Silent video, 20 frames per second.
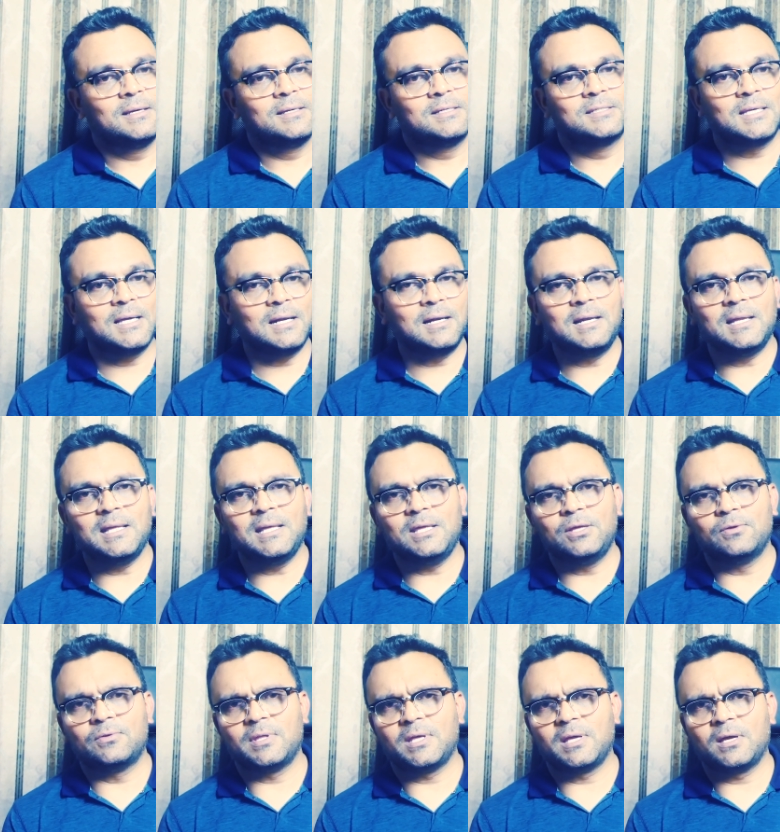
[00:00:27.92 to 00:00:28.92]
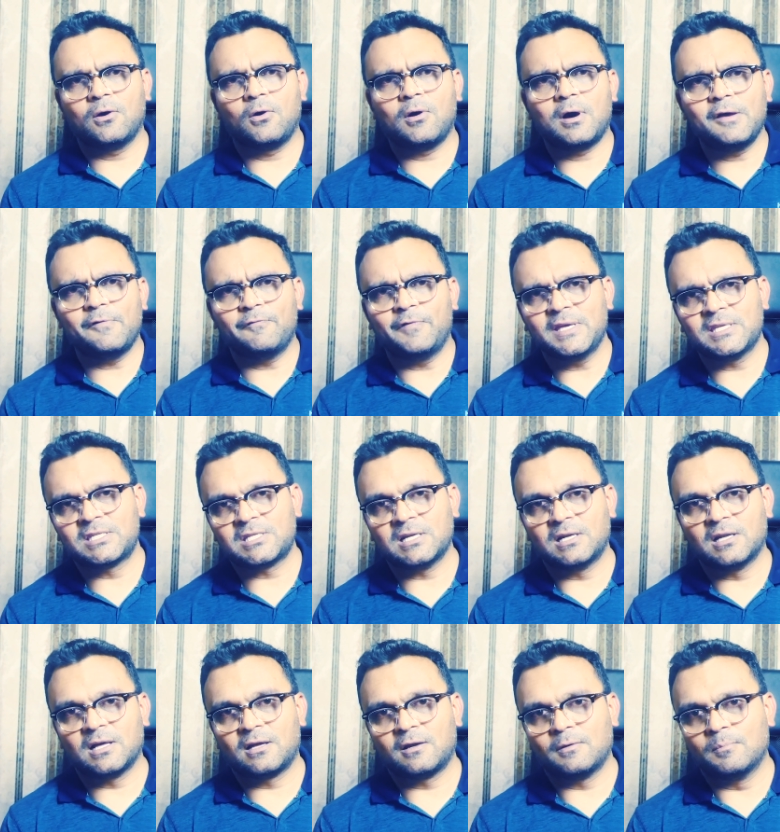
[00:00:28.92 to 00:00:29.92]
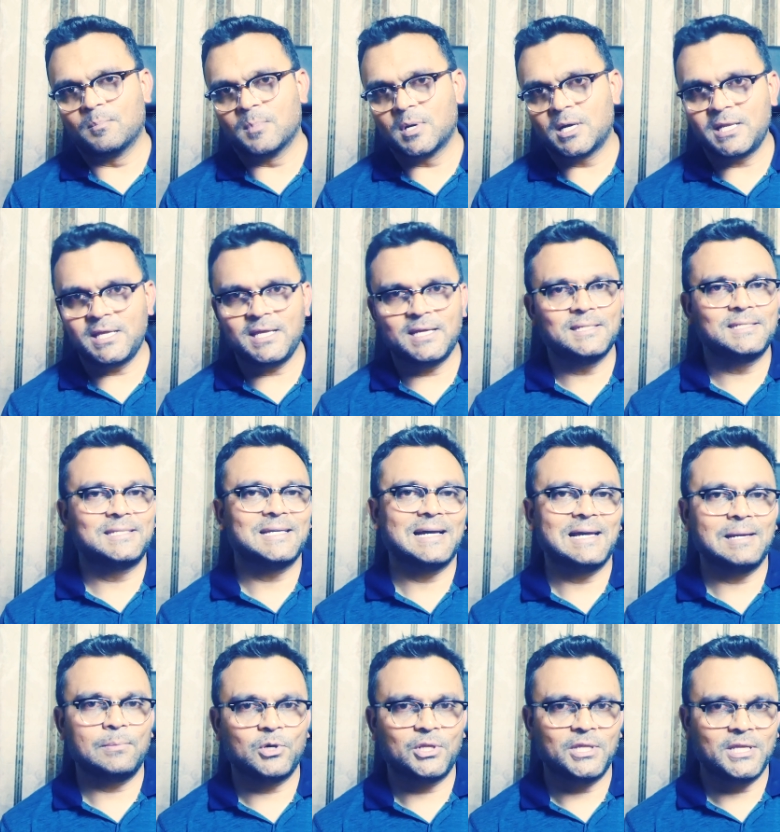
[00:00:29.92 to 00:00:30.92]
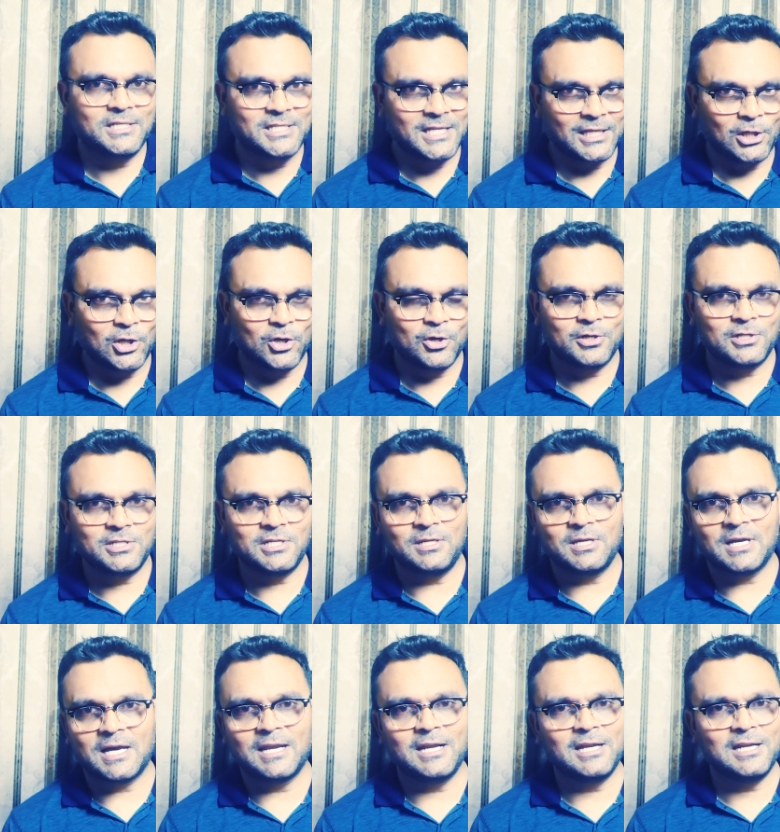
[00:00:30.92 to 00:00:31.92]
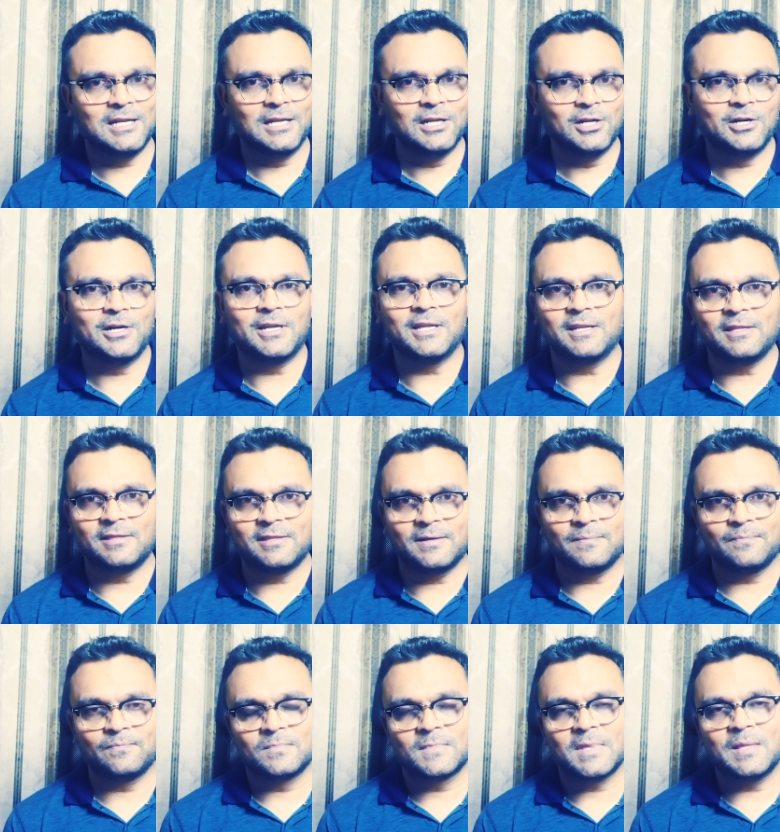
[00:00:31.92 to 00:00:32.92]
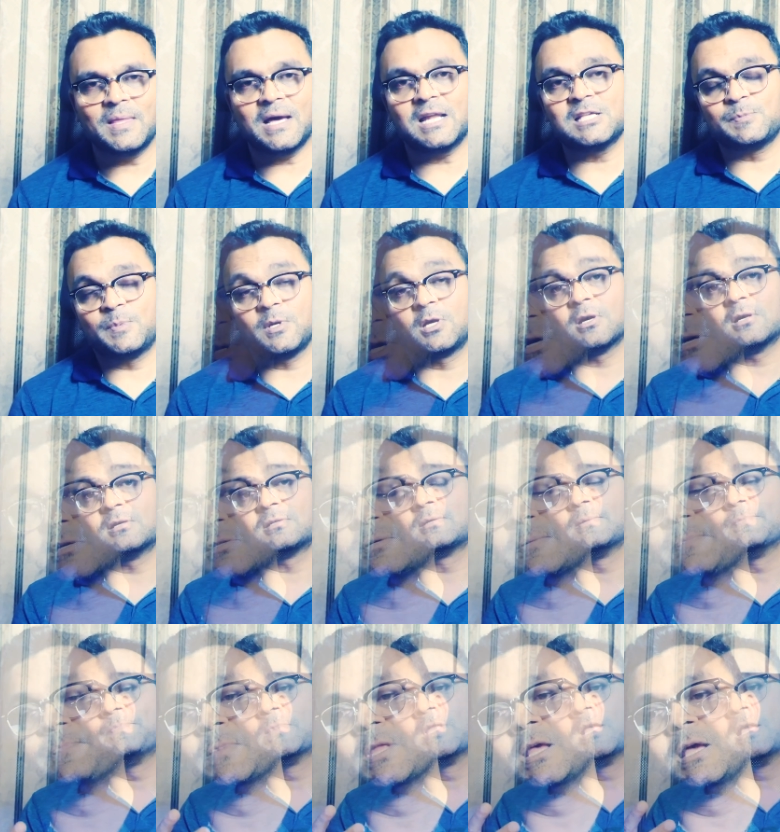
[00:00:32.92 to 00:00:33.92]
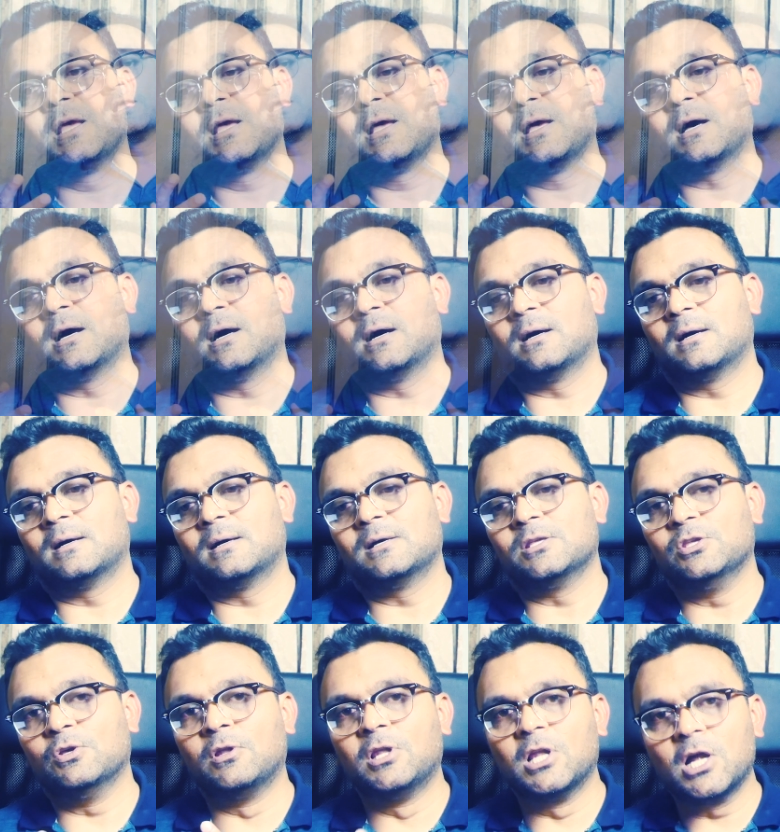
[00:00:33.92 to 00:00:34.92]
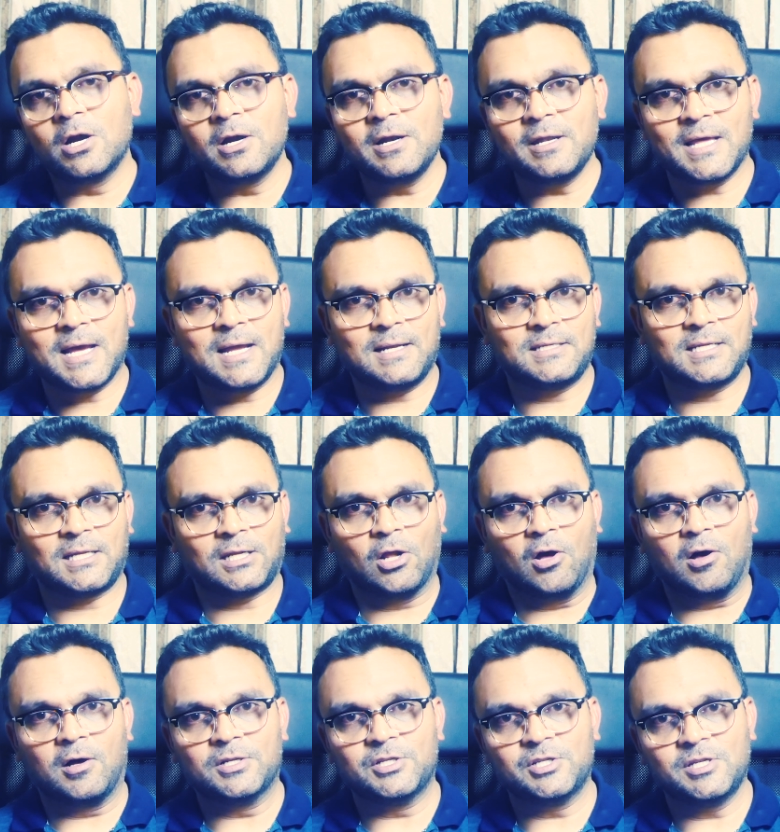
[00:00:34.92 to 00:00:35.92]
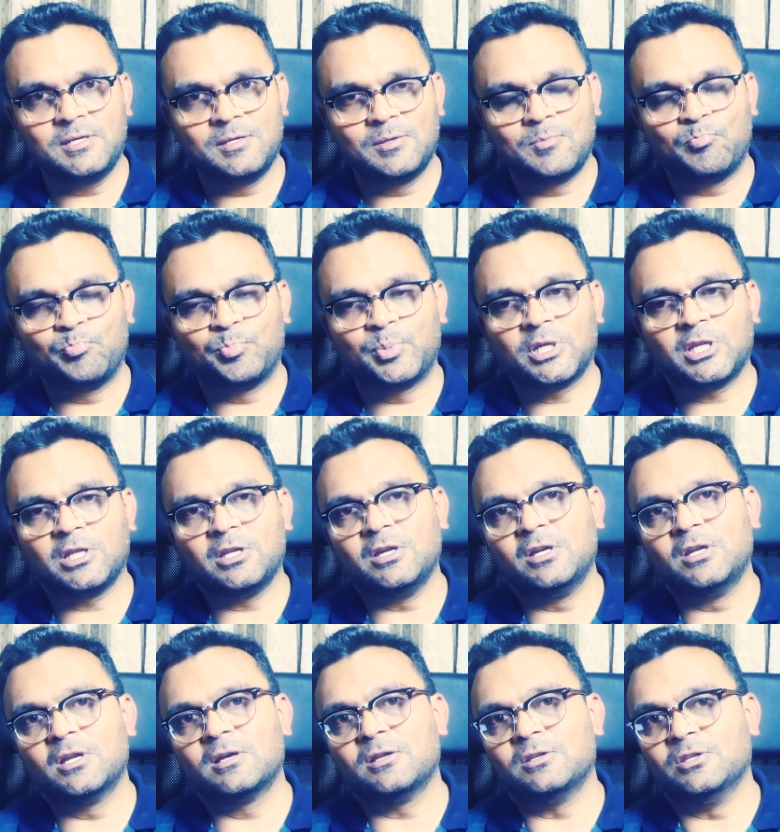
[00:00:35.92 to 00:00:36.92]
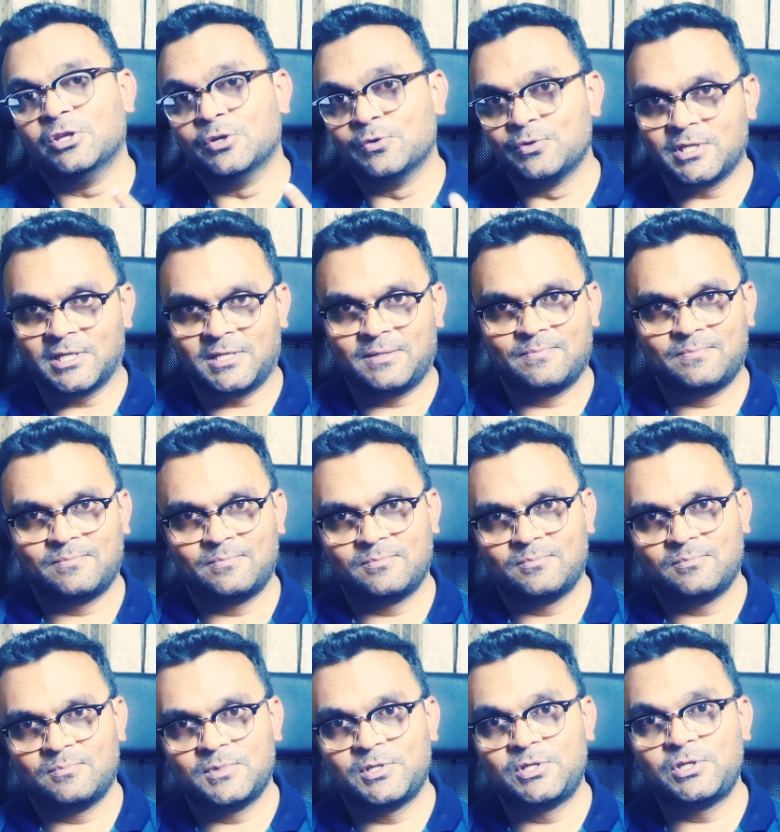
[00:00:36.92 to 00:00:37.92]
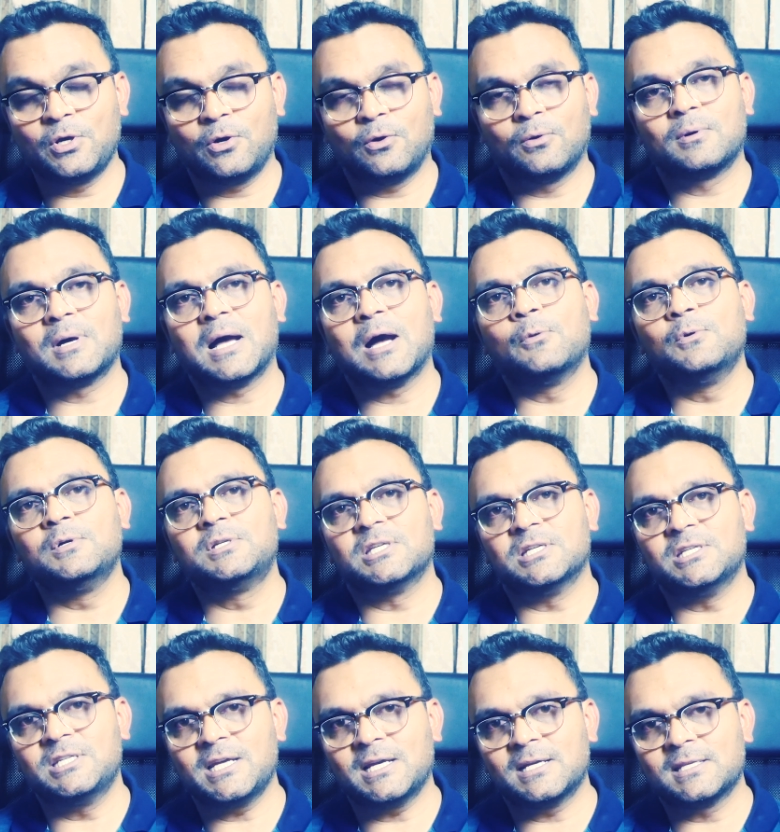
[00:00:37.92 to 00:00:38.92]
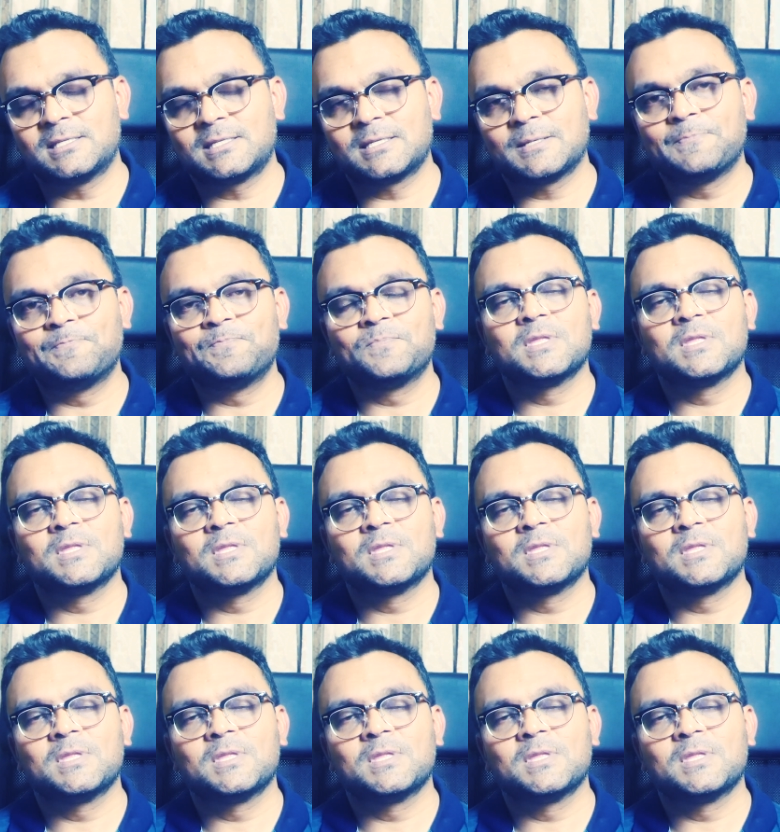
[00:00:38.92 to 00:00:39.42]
suddenly you think, oh, I wasted a lot of money and time on that technology. I didn't learn anything. And that is because uh, you learned that technology, but you didn't use it. So I would suggest